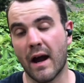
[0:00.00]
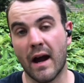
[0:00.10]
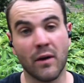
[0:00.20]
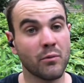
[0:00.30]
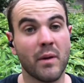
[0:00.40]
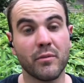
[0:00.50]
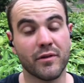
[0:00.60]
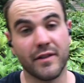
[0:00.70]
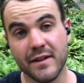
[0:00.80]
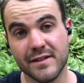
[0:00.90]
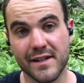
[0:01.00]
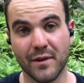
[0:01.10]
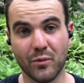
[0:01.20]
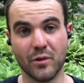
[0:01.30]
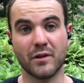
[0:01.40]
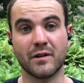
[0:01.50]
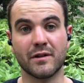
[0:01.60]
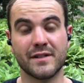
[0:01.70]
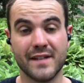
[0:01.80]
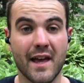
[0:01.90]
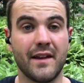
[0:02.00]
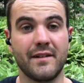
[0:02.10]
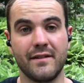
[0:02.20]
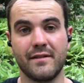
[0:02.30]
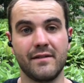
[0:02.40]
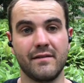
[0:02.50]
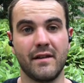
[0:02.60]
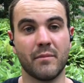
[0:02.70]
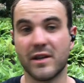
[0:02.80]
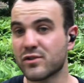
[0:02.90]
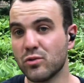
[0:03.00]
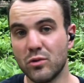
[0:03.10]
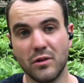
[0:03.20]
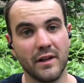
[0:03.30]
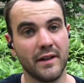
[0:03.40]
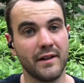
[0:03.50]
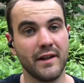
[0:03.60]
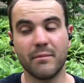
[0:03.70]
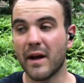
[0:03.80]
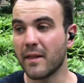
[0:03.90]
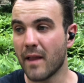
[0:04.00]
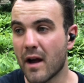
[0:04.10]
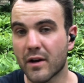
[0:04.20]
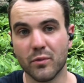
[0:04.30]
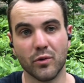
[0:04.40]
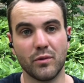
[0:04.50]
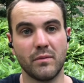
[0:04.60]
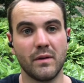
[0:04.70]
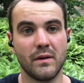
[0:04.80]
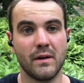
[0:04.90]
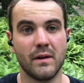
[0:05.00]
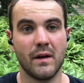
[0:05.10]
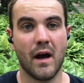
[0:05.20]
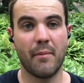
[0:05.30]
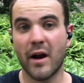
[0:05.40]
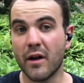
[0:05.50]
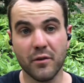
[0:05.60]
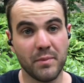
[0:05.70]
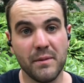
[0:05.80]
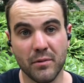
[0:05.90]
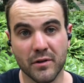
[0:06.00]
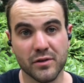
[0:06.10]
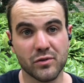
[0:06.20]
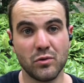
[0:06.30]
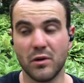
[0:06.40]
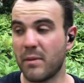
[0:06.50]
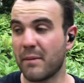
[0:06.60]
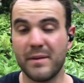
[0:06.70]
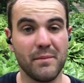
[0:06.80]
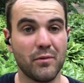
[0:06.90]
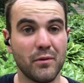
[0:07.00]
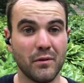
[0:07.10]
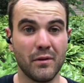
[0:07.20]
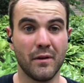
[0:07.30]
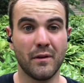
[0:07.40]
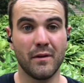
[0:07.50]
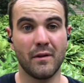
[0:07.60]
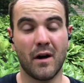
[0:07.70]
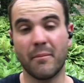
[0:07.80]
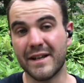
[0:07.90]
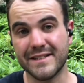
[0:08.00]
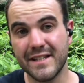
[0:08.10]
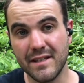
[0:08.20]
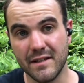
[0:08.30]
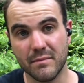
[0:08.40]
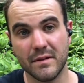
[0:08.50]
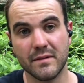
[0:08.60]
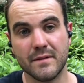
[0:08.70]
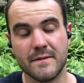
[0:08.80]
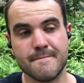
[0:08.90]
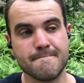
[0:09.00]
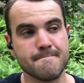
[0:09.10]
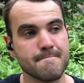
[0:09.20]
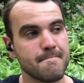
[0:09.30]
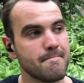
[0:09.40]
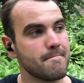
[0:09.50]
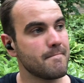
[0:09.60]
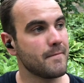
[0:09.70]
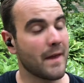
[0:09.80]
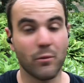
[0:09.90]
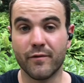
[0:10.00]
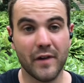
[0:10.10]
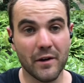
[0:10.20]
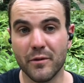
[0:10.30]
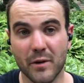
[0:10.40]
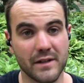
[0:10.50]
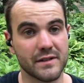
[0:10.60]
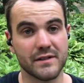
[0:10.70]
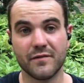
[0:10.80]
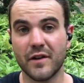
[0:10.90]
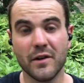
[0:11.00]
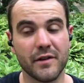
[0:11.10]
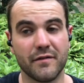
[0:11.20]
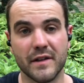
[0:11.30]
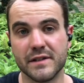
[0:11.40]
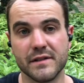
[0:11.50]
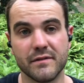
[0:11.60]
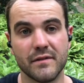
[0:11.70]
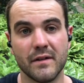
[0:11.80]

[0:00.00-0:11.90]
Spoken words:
I remember things that were said in my school and in my locker room about other people in our school, about people on my team that were very racist, very offensive.